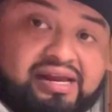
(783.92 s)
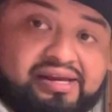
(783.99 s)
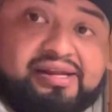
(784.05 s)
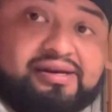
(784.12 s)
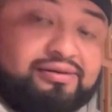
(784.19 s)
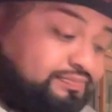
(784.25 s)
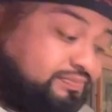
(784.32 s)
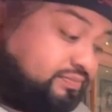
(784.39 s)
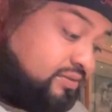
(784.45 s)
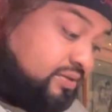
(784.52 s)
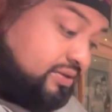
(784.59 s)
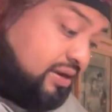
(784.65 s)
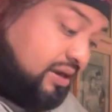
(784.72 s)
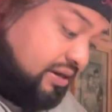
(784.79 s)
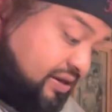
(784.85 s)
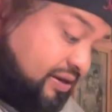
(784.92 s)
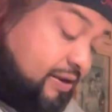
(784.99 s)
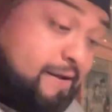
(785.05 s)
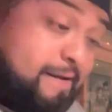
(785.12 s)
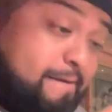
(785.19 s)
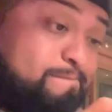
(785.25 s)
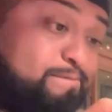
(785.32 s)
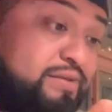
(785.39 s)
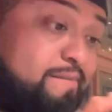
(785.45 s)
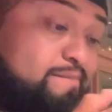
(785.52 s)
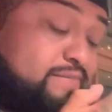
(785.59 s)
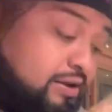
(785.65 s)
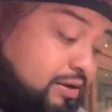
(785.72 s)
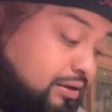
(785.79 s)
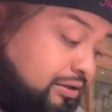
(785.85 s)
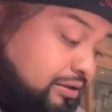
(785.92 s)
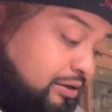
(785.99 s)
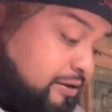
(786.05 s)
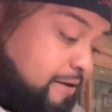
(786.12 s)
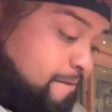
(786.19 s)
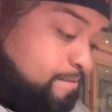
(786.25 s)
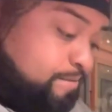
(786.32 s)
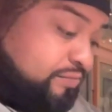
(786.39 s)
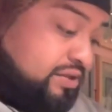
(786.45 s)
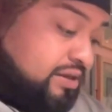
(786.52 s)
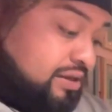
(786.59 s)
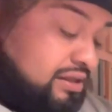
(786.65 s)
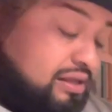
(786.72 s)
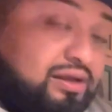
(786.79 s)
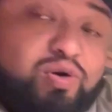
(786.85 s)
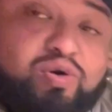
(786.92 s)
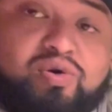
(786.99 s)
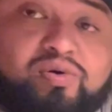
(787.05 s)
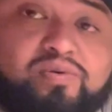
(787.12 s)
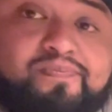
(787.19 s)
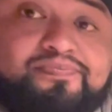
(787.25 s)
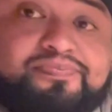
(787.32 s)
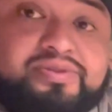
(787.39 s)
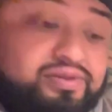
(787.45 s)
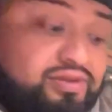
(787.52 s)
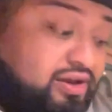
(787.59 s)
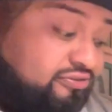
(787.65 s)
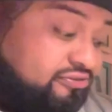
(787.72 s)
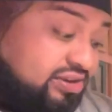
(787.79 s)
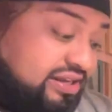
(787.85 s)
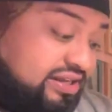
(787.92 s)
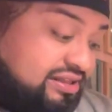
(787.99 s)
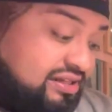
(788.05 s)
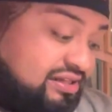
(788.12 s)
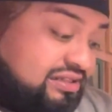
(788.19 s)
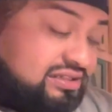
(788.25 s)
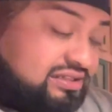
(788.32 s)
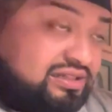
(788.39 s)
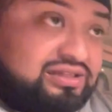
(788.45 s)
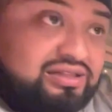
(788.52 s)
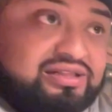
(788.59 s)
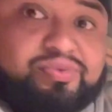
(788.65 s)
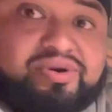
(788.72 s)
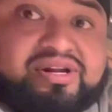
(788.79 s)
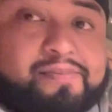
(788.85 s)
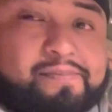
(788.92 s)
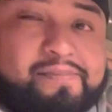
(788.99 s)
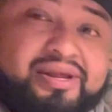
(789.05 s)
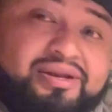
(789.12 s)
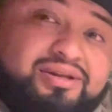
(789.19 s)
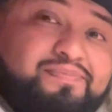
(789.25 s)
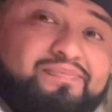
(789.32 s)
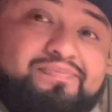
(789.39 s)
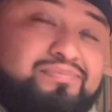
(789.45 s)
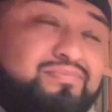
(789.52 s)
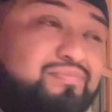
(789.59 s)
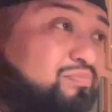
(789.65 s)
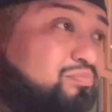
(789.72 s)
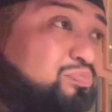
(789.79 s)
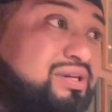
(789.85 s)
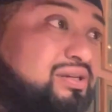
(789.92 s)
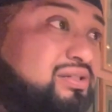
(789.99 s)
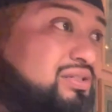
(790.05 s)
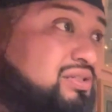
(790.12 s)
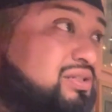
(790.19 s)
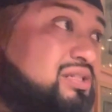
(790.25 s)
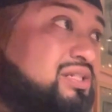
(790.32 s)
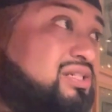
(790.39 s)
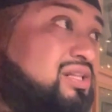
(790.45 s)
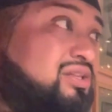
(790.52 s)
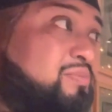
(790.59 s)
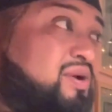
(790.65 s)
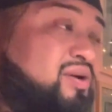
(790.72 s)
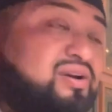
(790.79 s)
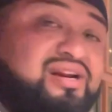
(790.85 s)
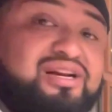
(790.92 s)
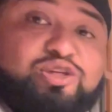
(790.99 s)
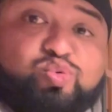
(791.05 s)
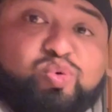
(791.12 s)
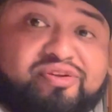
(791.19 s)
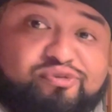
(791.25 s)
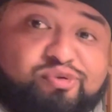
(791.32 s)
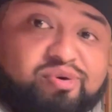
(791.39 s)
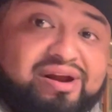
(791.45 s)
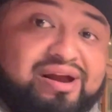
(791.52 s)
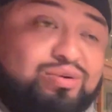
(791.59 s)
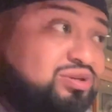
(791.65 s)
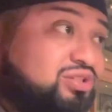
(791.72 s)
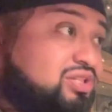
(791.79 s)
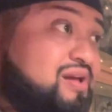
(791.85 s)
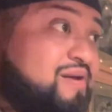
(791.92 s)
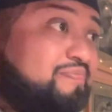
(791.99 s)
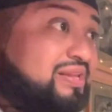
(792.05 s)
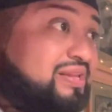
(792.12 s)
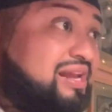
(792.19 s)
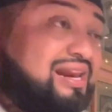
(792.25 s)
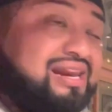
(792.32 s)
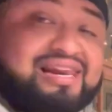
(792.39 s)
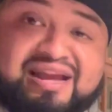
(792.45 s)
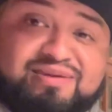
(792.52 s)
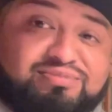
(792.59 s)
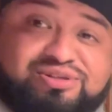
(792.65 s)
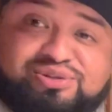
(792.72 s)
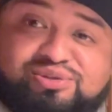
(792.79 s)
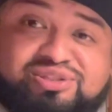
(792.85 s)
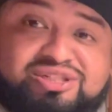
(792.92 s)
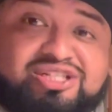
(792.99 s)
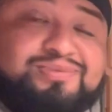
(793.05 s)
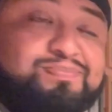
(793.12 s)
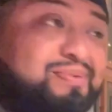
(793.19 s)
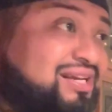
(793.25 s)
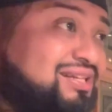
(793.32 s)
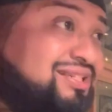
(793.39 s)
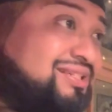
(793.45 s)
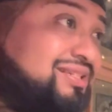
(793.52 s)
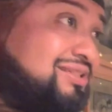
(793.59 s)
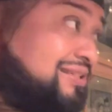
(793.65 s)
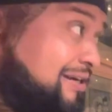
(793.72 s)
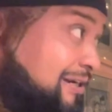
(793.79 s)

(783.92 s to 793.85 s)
I did. I did. He went from fajitas to... The fajitas, they recommend them because they said they're marinated 24 hours and lime juices, spices.